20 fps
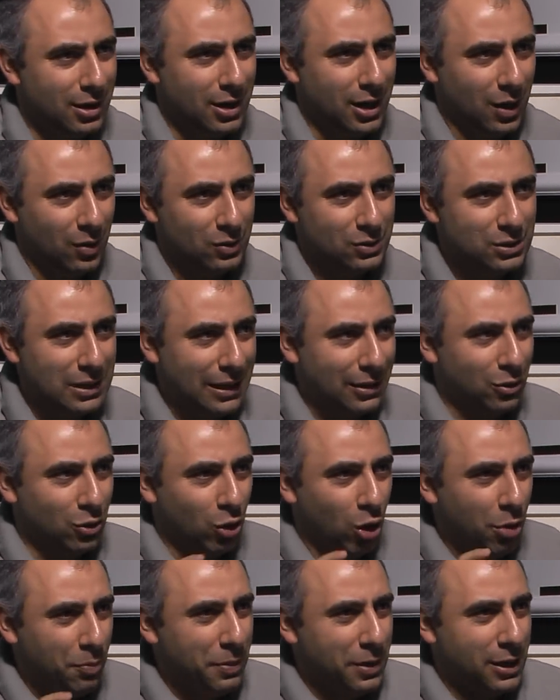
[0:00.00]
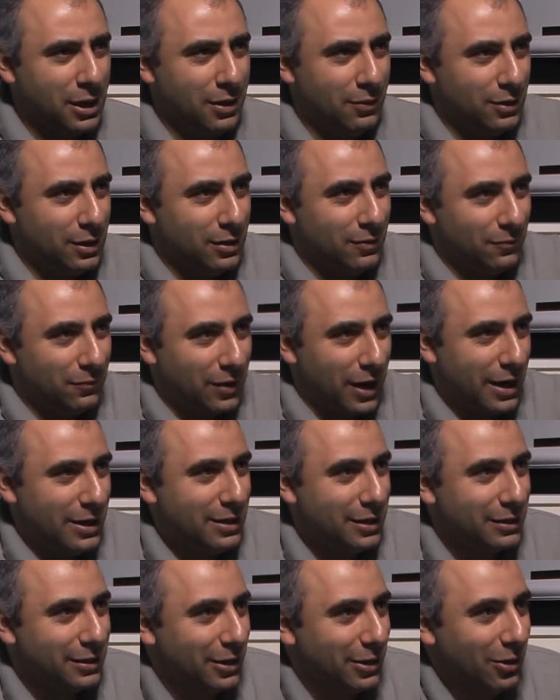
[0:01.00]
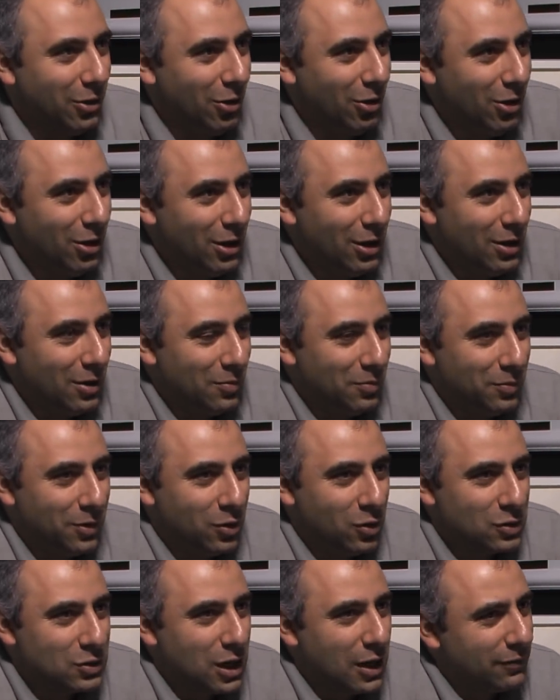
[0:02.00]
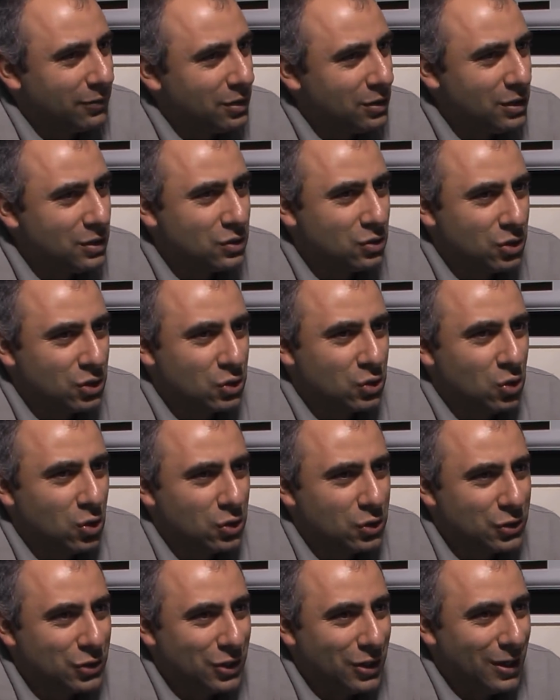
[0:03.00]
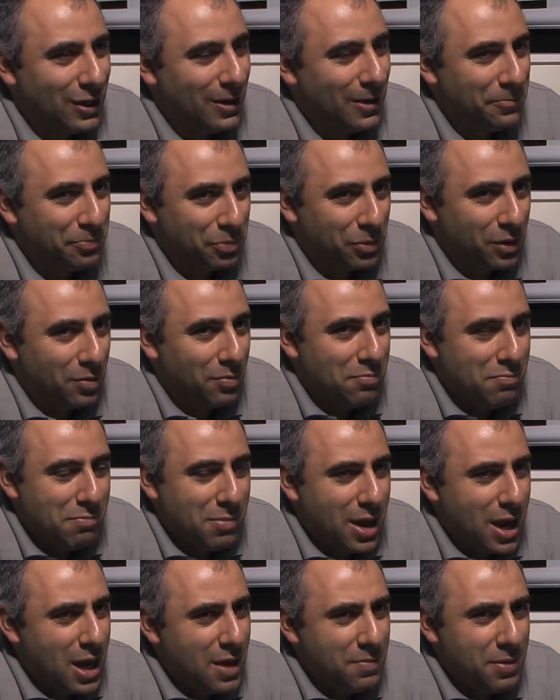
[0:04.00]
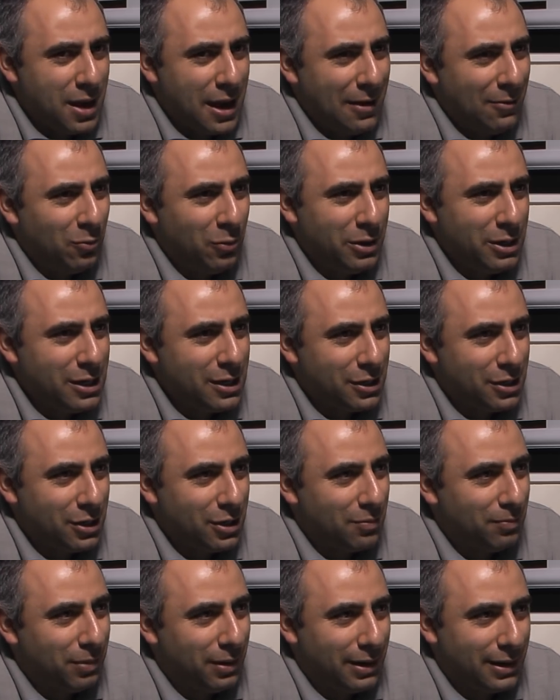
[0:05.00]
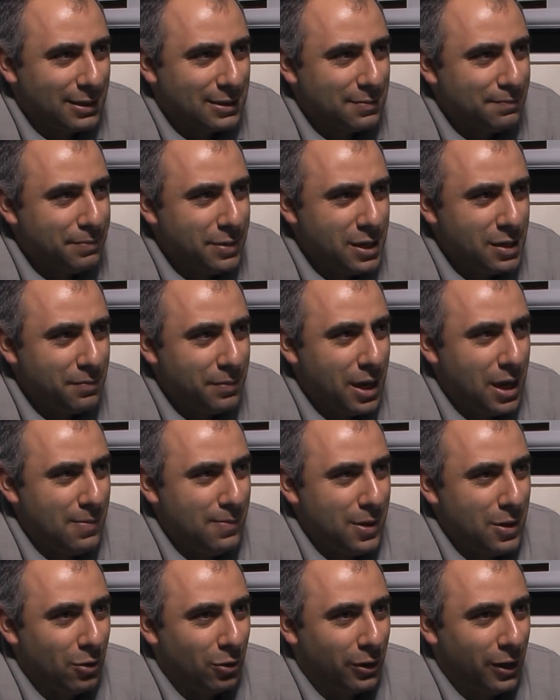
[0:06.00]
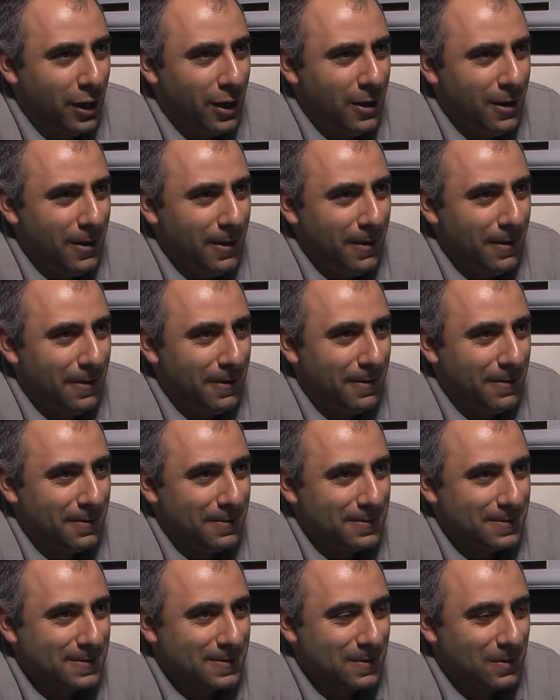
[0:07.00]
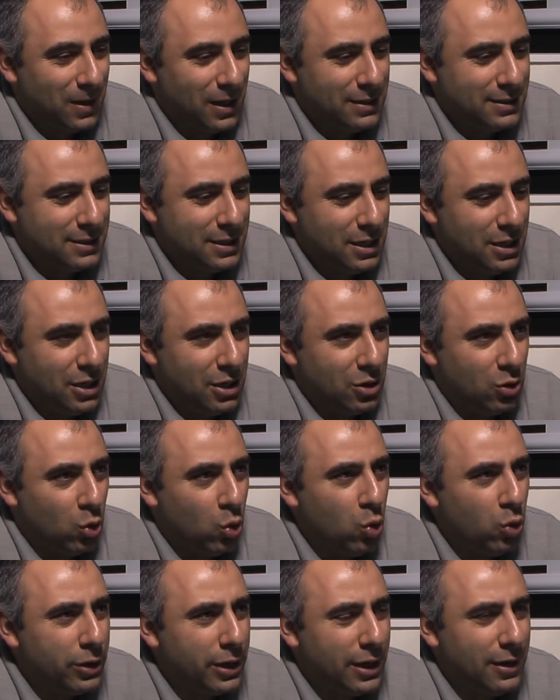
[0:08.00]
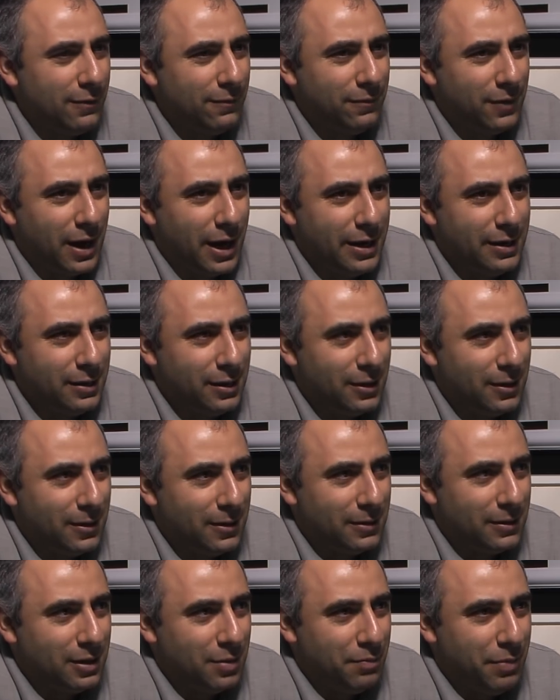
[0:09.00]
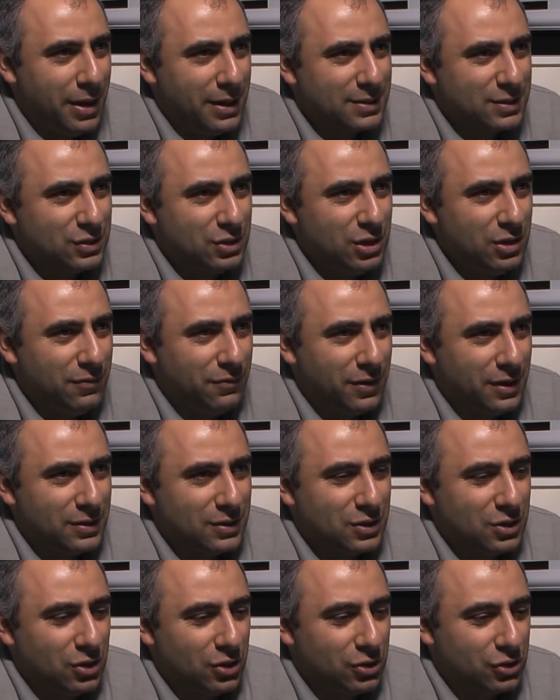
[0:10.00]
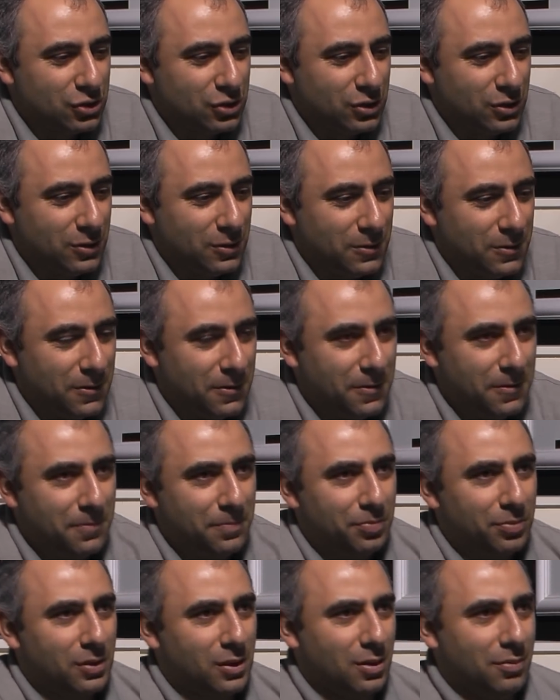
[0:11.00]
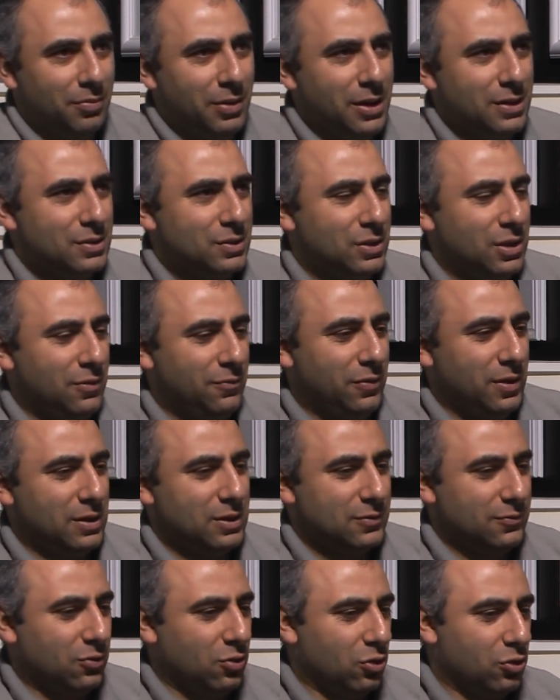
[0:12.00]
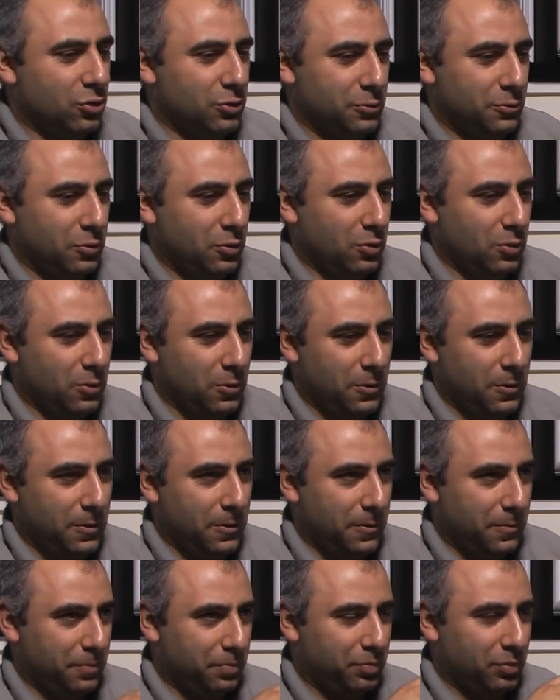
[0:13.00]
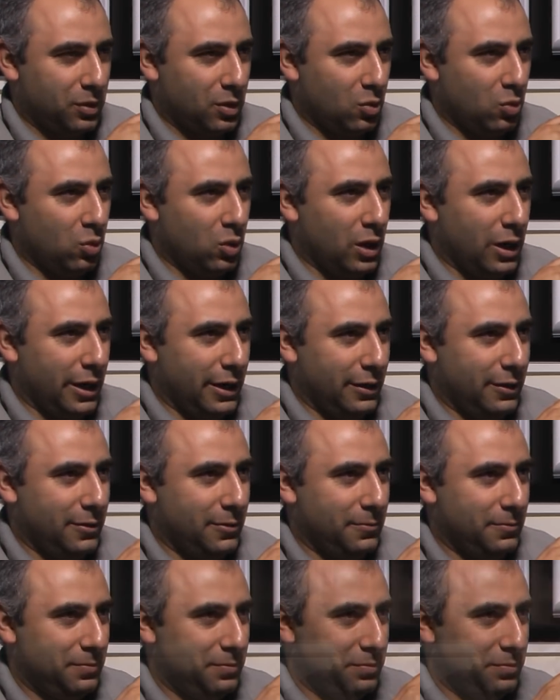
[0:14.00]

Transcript: And I was like hoping he didn't find it, you know. Because after this resource, maybe I'm winning here, but it's a big maybe, okay? So let's see here. Who can find the best defense here? Best defense for white.